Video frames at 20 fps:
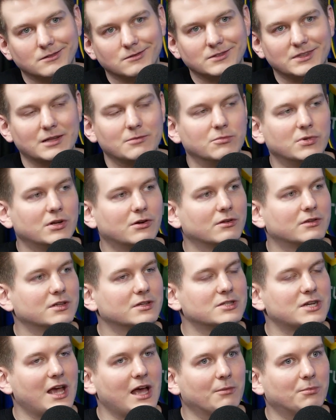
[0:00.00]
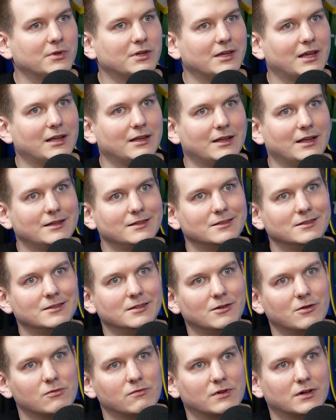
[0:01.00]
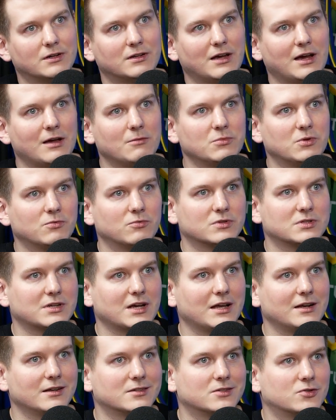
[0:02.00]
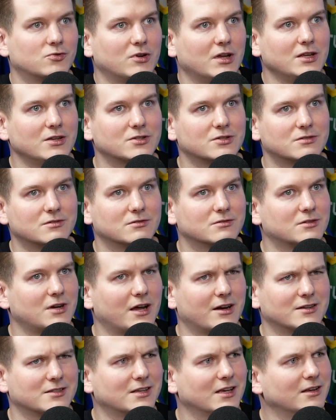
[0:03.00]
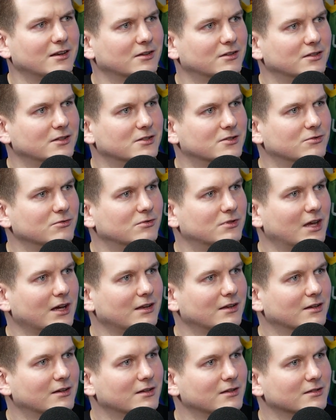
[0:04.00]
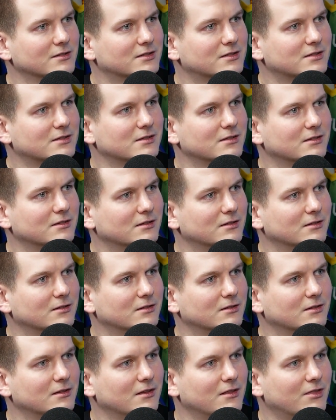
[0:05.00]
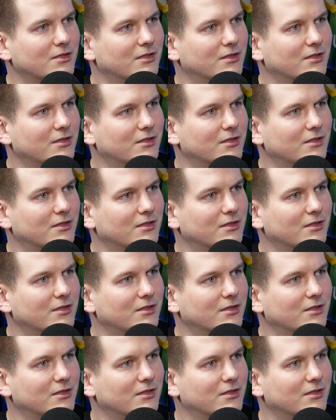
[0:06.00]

Then Mirotic happened, and then in the overtime, it was kind of strange. Sharas getting these two technicals in